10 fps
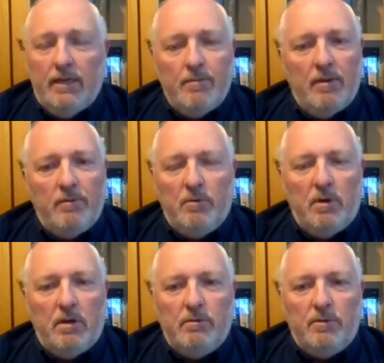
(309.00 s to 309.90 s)
I mean,
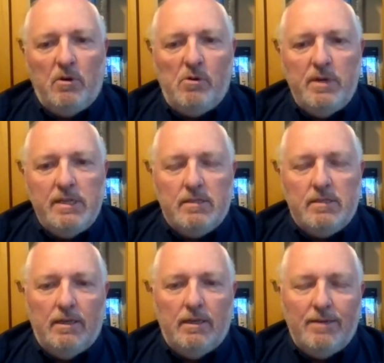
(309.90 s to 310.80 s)
we're always
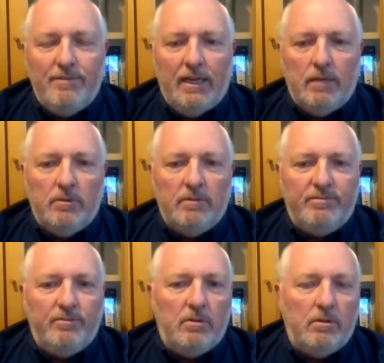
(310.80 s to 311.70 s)
available
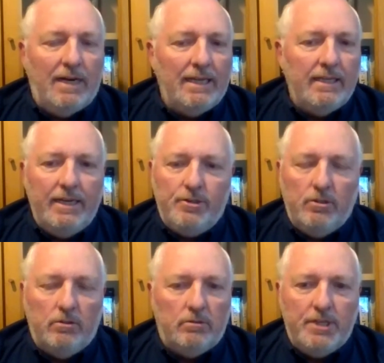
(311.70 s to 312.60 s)
for an
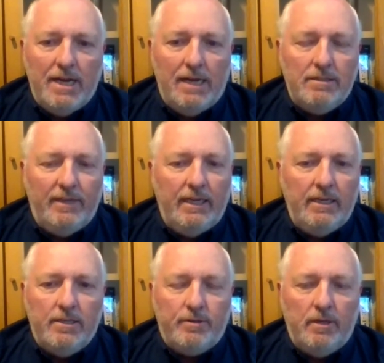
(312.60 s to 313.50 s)
initial chat of any
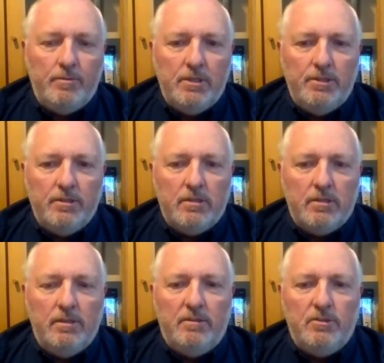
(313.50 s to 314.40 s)
description, just
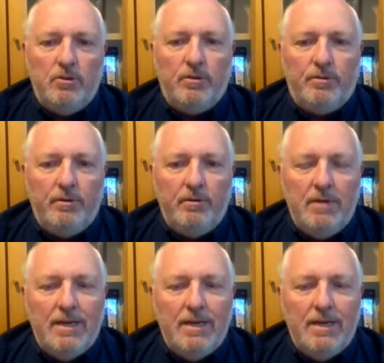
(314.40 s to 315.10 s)
to talk through